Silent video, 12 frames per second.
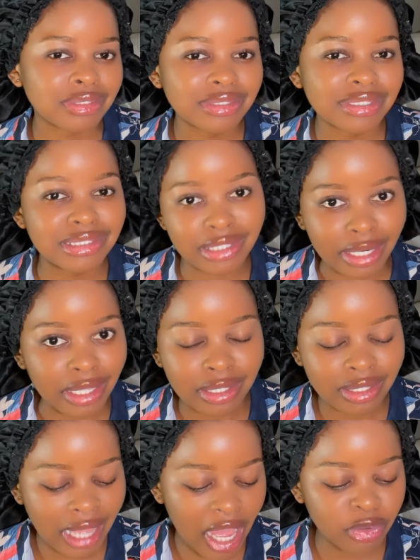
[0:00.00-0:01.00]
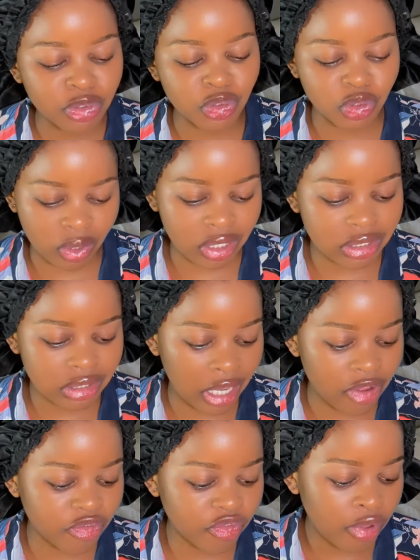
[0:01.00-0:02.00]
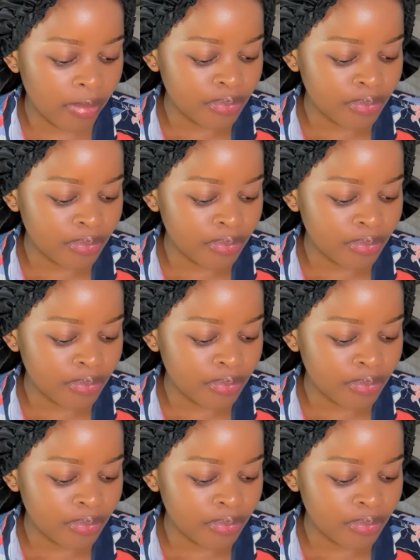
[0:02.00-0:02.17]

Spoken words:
sitting. I was doing stuff.